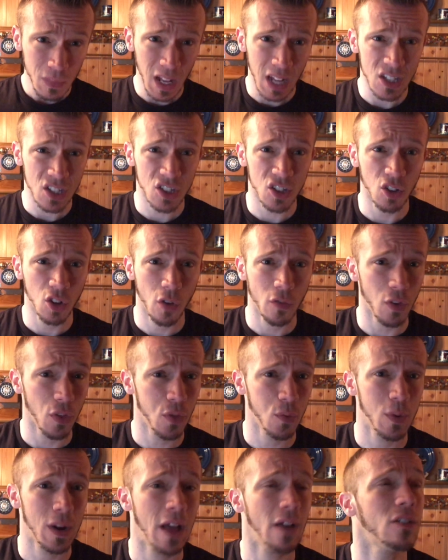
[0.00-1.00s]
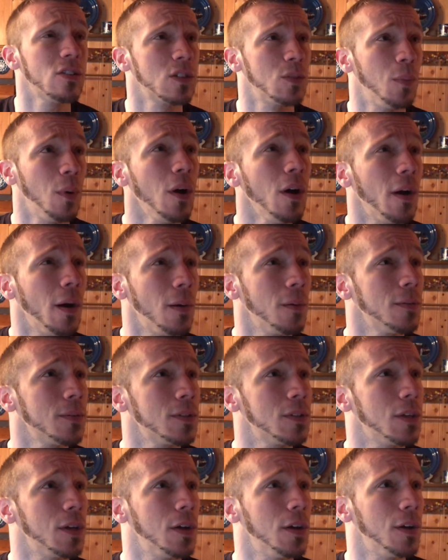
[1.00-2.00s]
That's still over $3 a bar.
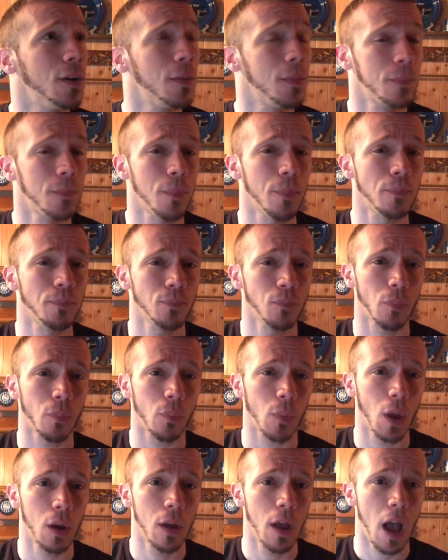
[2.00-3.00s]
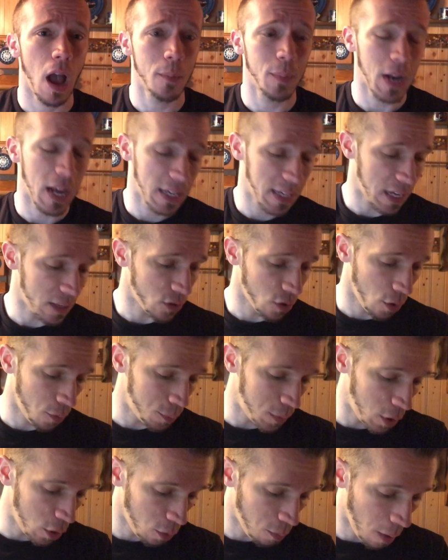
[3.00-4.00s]
So, I mean, I get they're a
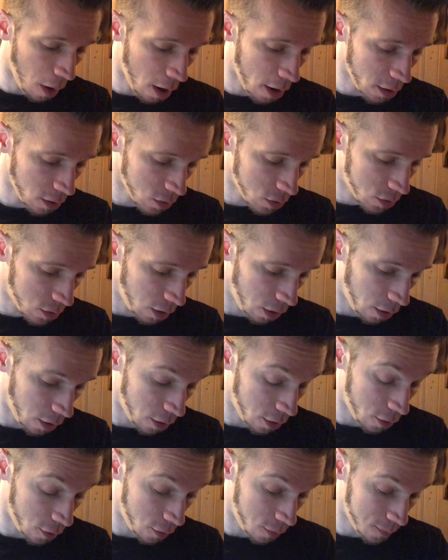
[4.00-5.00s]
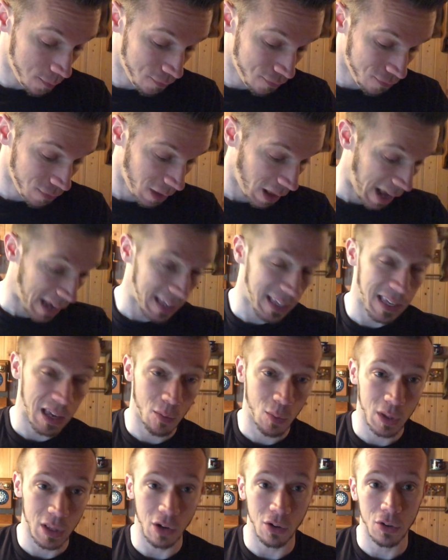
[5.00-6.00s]
meal bar, so I
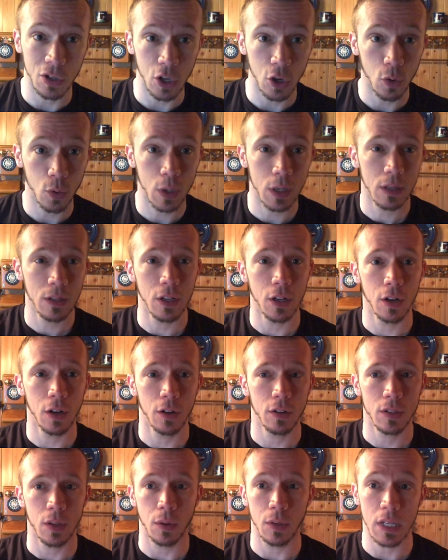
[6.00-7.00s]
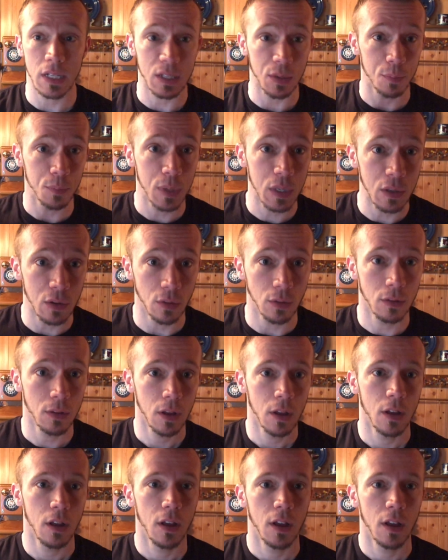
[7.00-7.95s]
get what they're doing. You know, it's a meal.